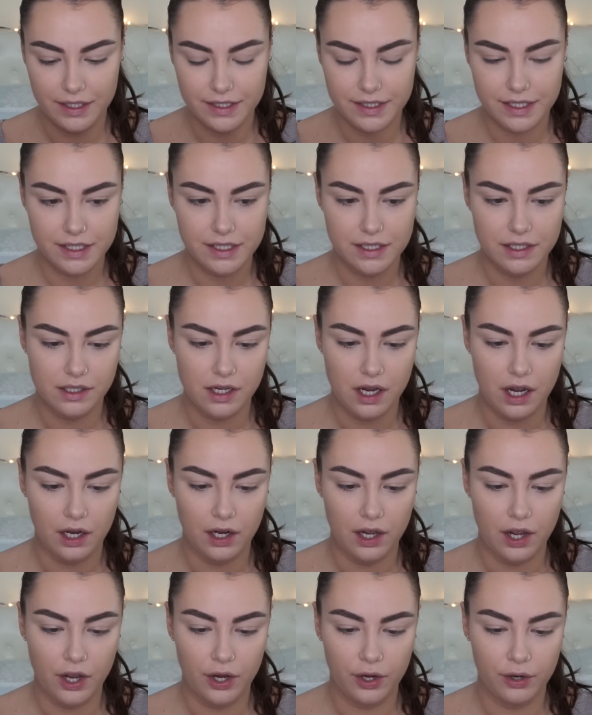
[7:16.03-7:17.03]
This is the
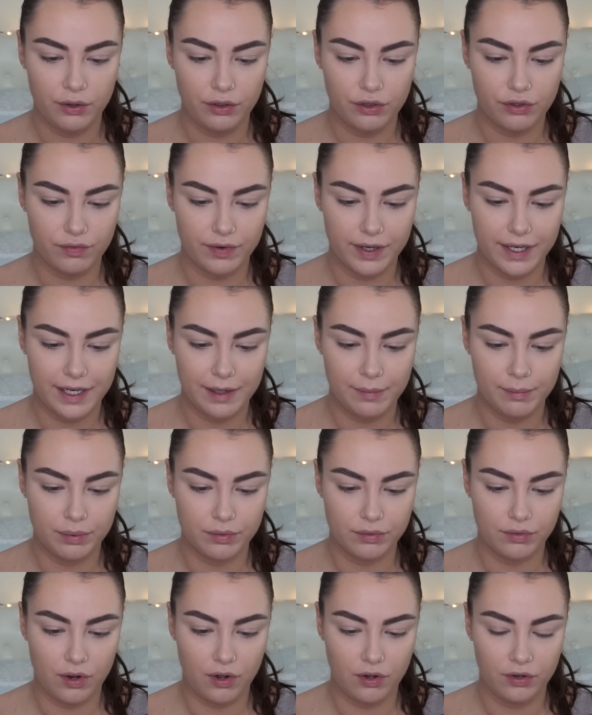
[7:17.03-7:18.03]
colour 03
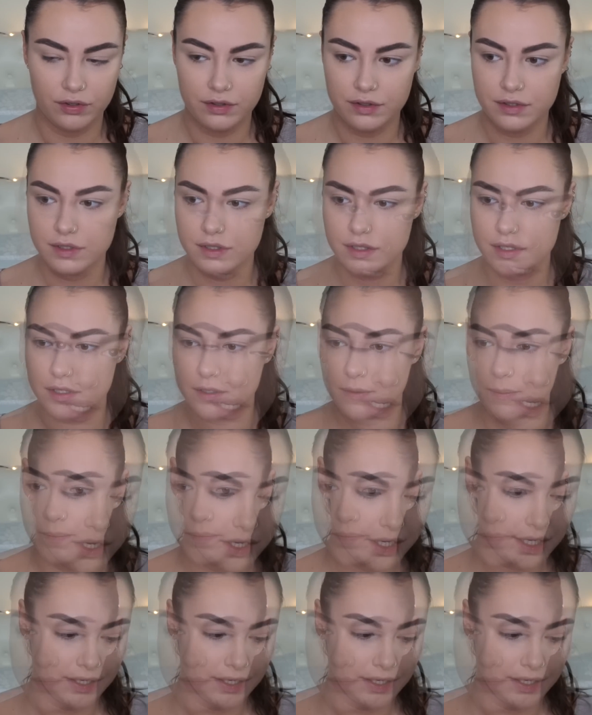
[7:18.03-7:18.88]
Bronze.